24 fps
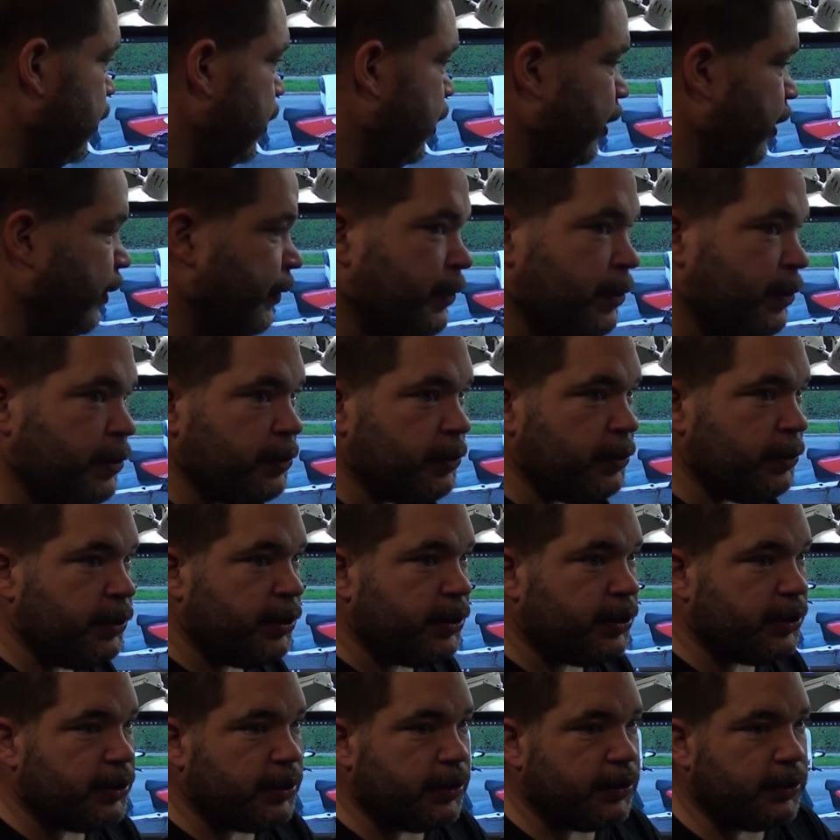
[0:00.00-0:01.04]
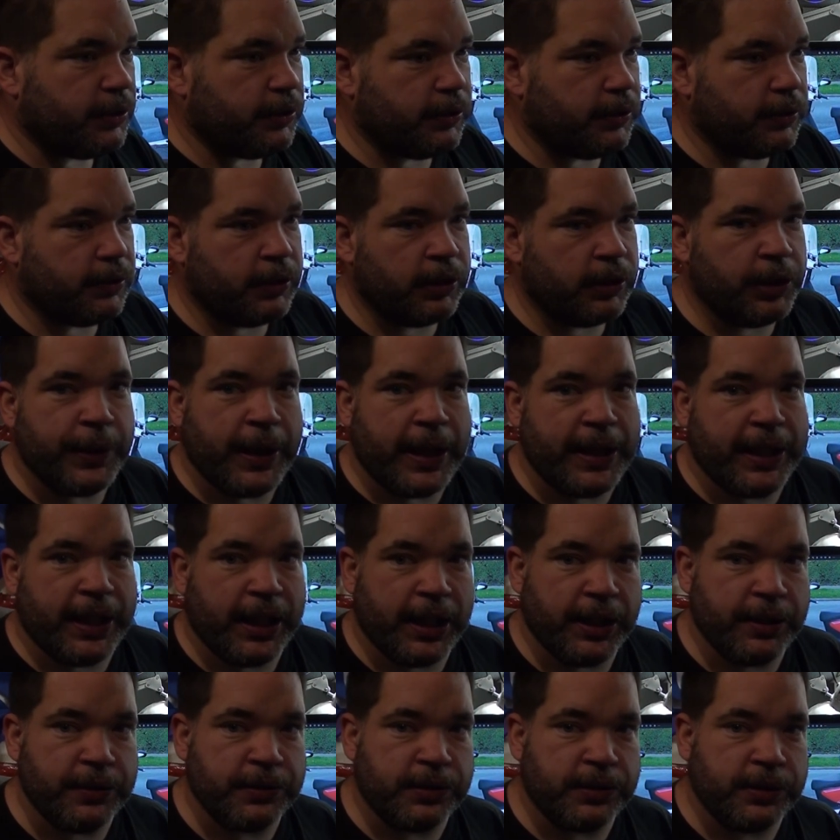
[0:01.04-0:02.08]
And of course, you add
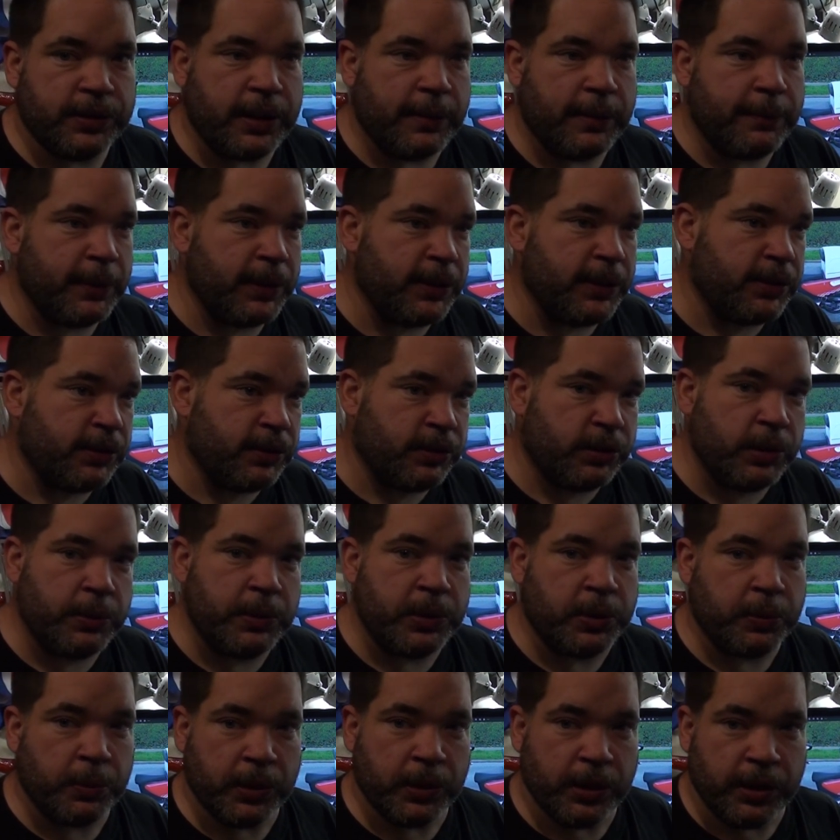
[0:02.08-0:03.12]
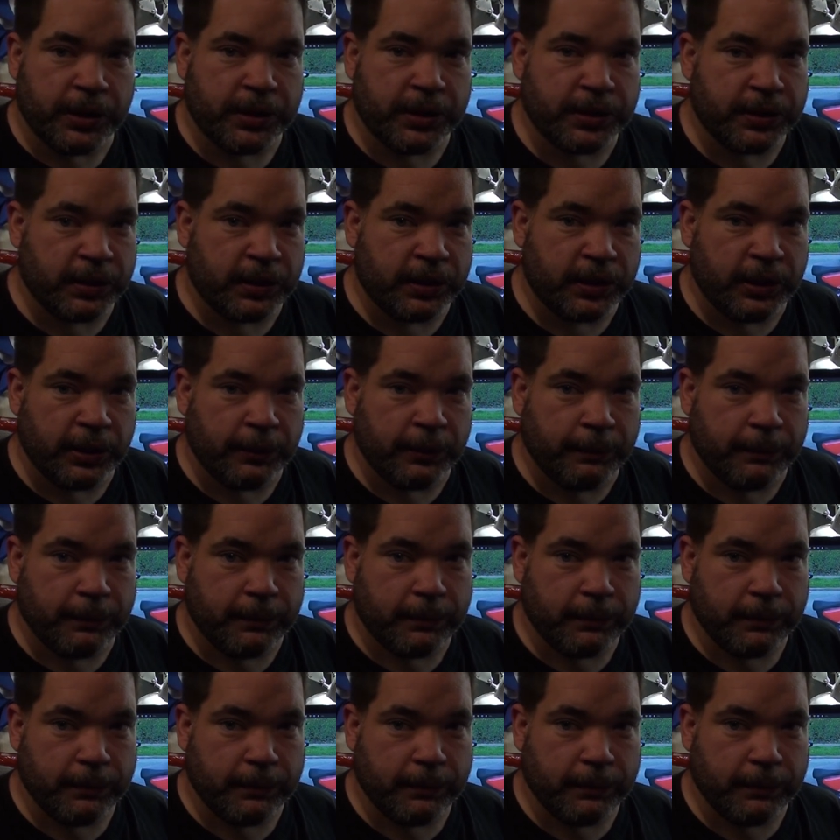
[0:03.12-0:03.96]
houses, that means the sewage works are going to